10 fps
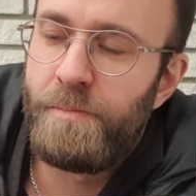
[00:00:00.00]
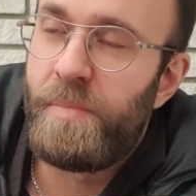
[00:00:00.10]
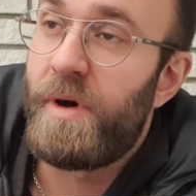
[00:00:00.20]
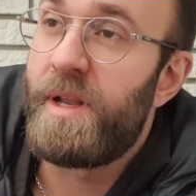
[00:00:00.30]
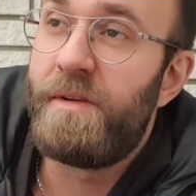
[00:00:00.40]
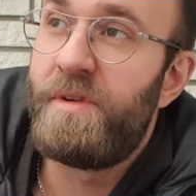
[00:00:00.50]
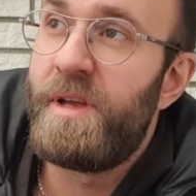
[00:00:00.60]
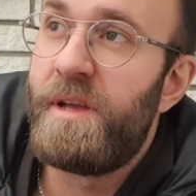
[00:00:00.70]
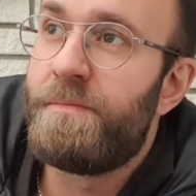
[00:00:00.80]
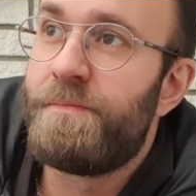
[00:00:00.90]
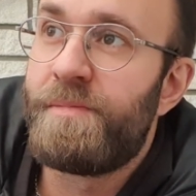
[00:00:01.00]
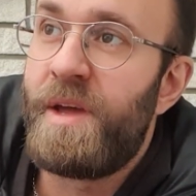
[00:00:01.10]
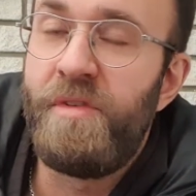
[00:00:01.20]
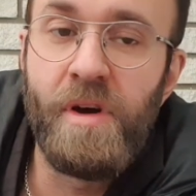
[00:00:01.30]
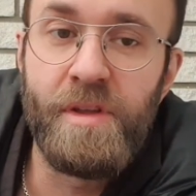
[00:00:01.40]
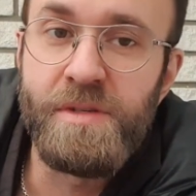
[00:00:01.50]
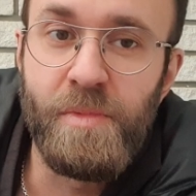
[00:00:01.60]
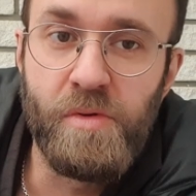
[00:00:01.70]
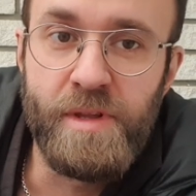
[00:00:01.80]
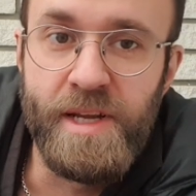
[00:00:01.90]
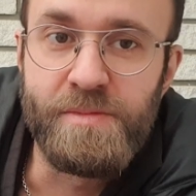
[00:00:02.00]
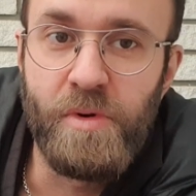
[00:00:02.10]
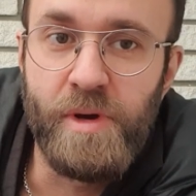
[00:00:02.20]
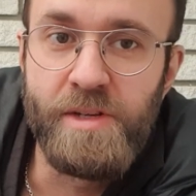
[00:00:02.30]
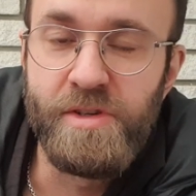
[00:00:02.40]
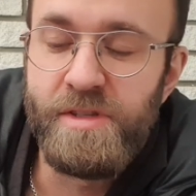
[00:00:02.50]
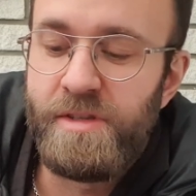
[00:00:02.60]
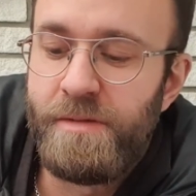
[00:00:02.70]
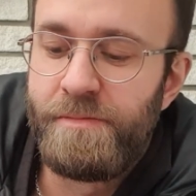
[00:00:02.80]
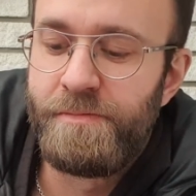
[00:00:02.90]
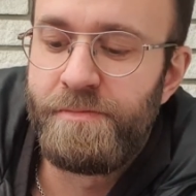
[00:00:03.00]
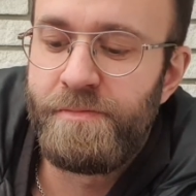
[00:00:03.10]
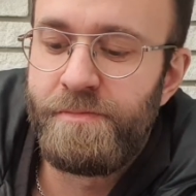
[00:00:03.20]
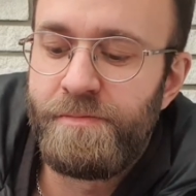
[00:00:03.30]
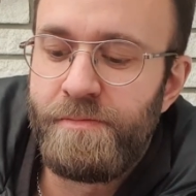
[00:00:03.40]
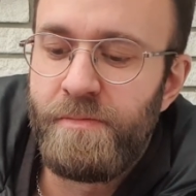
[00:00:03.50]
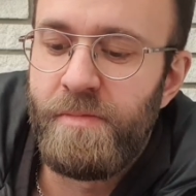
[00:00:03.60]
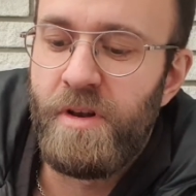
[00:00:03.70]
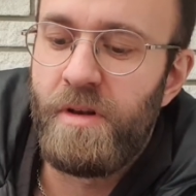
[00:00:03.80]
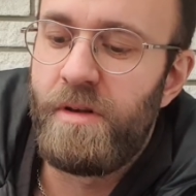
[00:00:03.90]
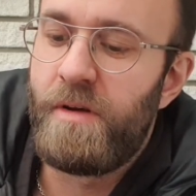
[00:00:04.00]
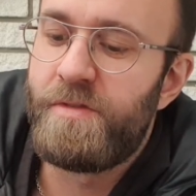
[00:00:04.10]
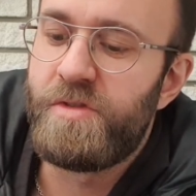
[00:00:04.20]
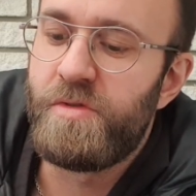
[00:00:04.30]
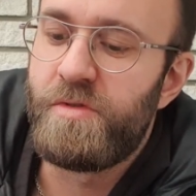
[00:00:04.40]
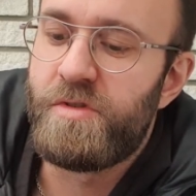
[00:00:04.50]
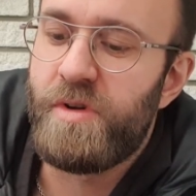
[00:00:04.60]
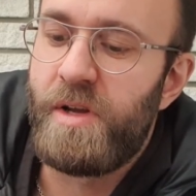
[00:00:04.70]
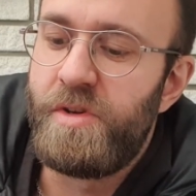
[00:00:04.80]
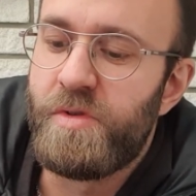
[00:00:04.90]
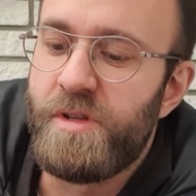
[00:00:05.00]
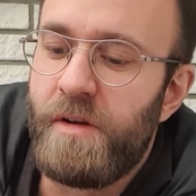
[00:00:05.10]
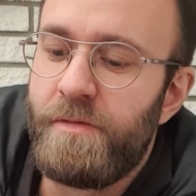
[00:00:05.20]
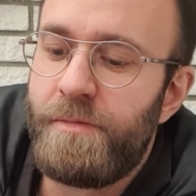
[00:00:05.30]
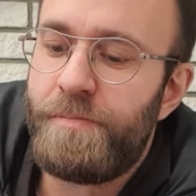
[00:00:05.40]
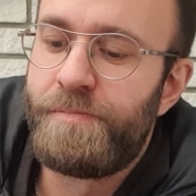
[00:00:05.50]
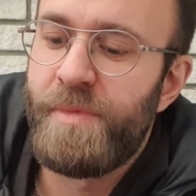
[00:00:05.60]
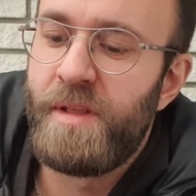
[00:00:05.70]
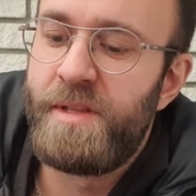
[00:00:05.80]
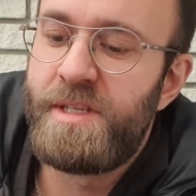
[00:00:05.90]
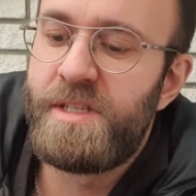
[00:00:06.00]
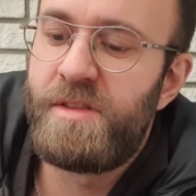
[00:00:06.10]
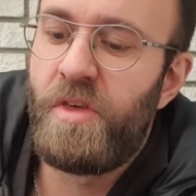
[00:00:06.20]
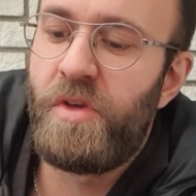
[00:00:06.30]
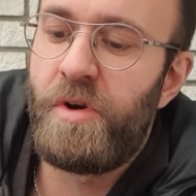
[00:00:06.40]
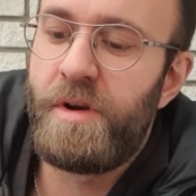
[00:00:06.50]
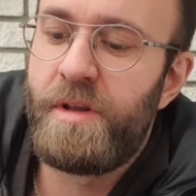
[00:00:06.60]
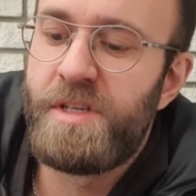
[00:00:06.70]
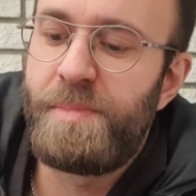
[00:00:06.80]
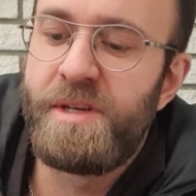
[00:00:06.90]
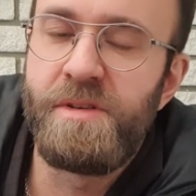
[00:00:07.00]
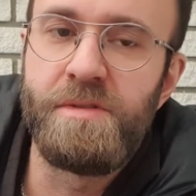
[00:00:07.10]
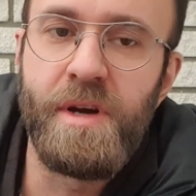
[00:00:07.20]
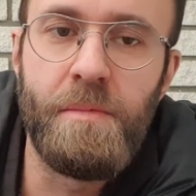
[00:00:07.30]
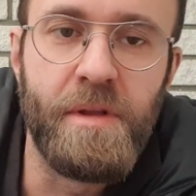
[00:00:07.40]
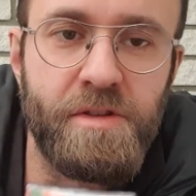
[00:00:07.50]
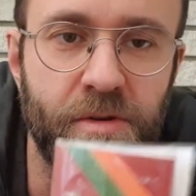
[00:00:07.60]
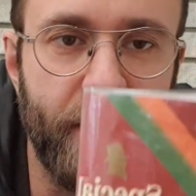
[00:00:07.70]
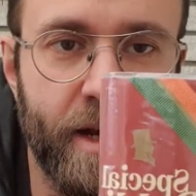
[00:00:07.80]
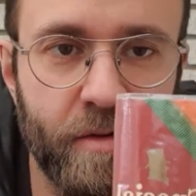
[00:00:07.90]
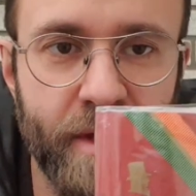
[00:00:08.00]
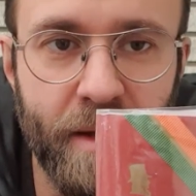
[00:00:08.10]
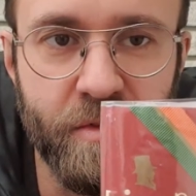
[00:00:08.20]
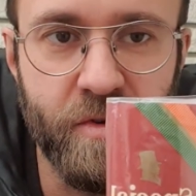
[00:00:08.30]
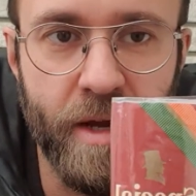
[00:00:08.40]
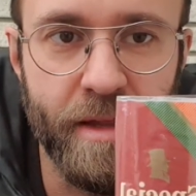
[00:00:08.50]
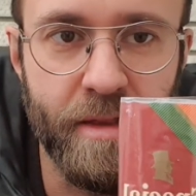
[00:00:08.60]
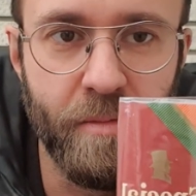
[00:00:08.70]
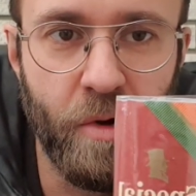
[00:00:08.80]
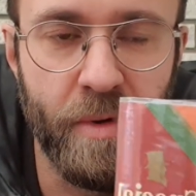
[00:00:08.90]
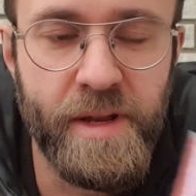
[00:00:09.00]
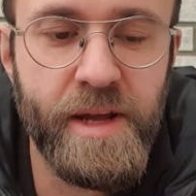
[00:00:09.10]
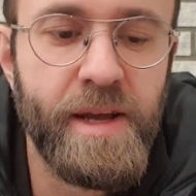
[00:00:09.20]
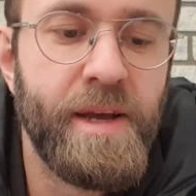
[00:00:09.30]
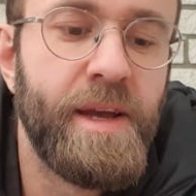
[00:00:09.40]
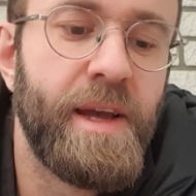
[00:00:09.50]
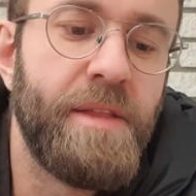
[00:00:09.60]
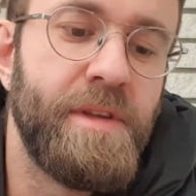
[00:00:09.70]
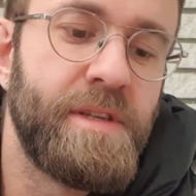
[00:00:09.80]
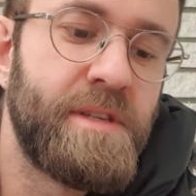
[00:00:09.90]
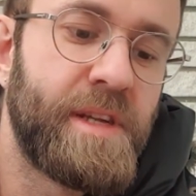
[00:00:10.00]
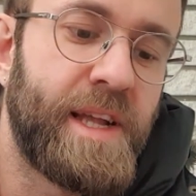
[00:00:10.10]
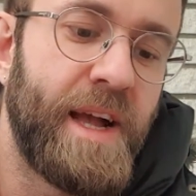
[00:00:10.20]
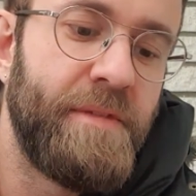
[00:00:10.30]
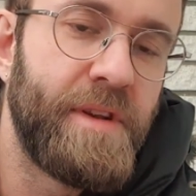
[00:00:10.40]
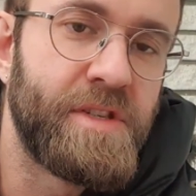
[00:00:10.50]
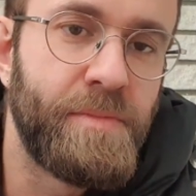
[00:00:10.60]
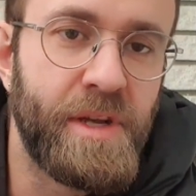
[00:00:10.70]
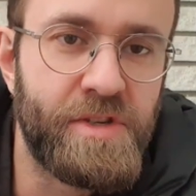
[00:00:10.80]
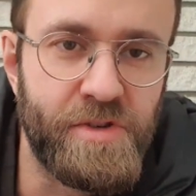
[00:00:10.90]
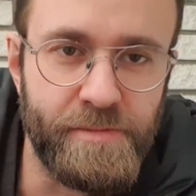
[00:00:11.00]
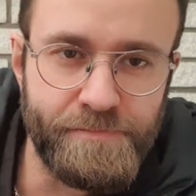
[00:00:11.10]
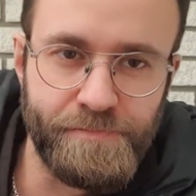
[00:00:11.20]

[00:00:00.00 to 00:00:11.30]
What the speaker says: But every other smoke that I smoke, I just love to try new stuff. This is the third special Dublin tobacco that I'm trying at the moment. And this is the Cavendish mixture.